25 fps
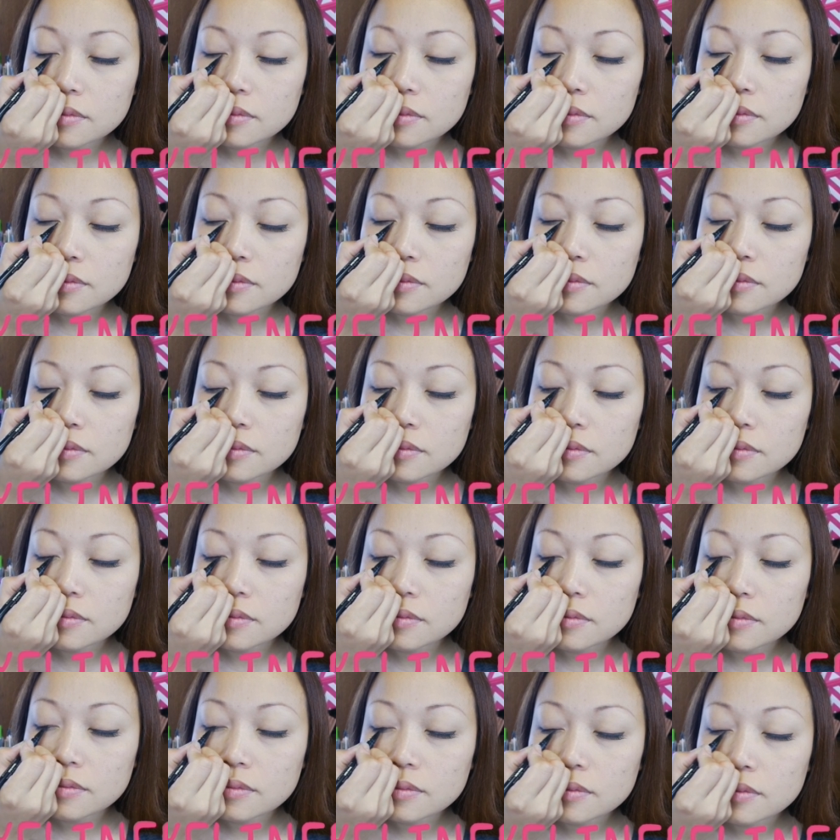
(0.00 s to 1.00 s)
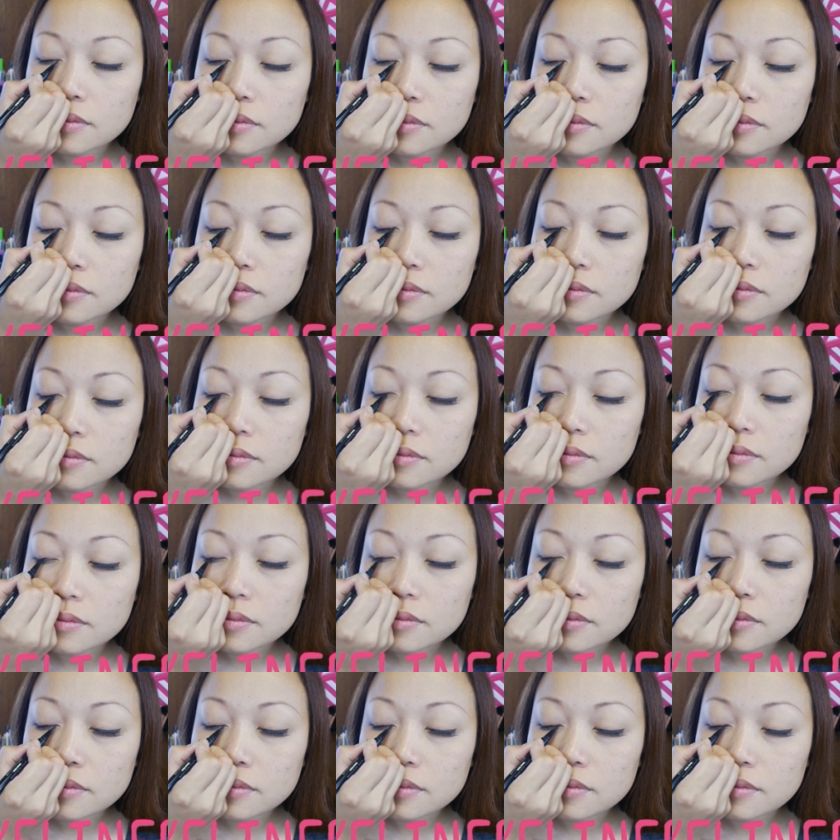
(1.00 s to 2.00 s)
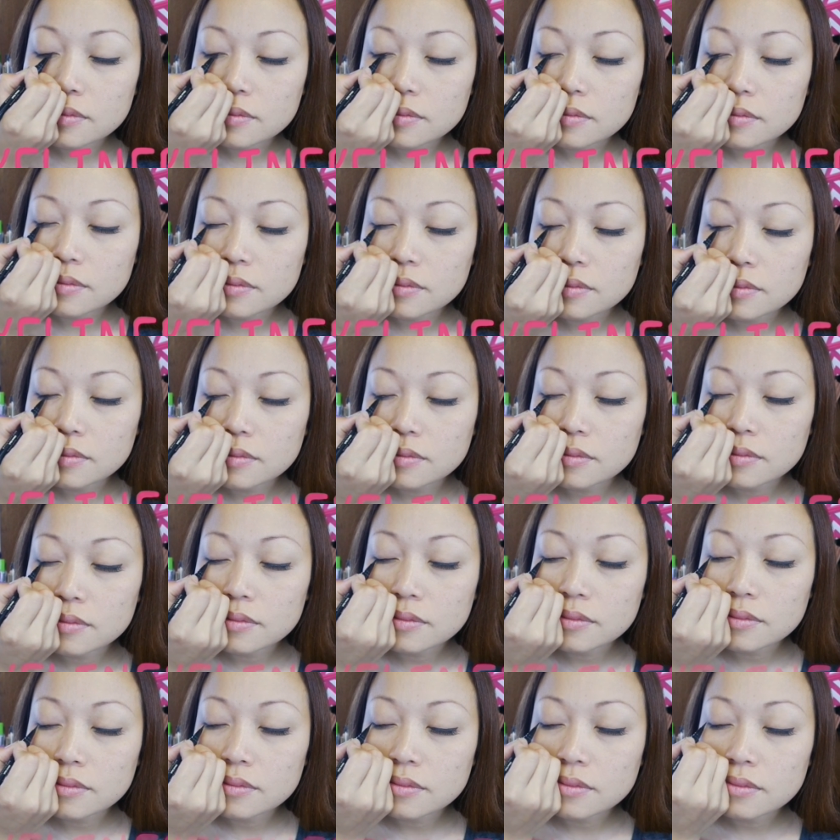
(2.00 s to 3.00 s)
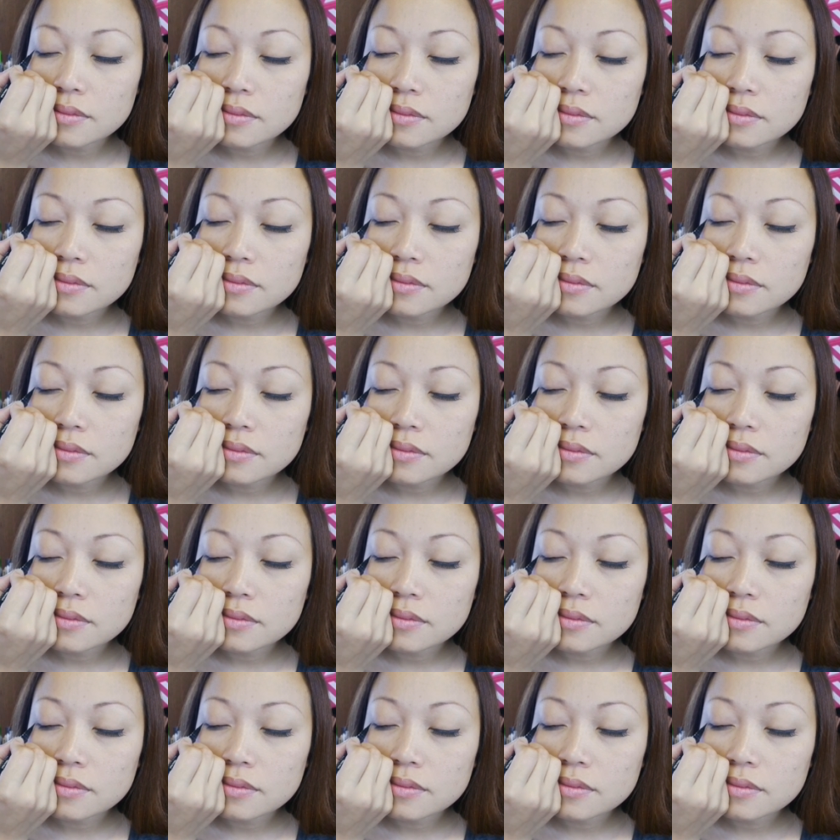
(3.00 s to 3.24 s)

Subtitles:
Nothing is said.